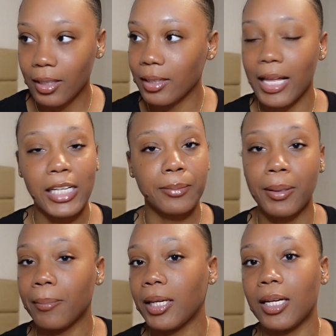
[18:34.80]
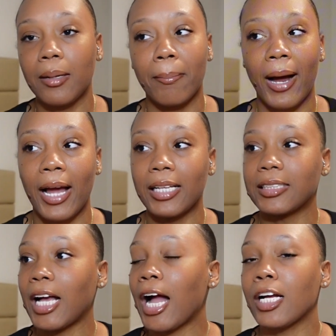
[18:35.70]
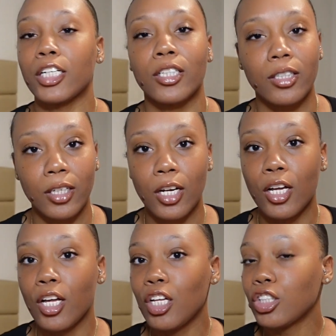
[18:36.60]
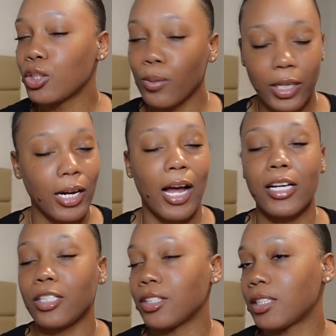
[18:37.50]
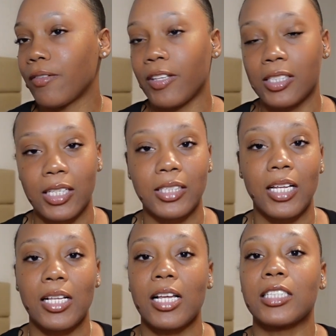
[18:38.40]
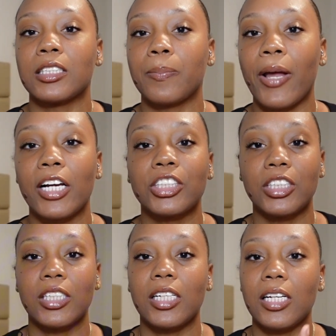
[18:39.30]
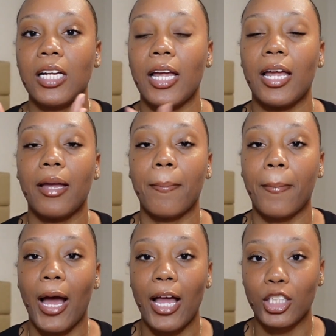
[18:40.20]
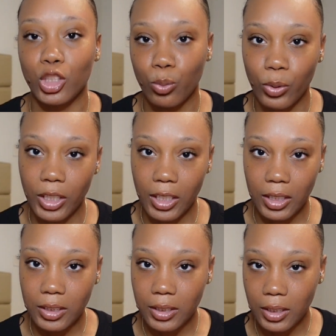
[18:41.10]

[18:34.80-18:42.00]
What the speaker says: That's been me my entire 29 years of existence, especially in my 20s.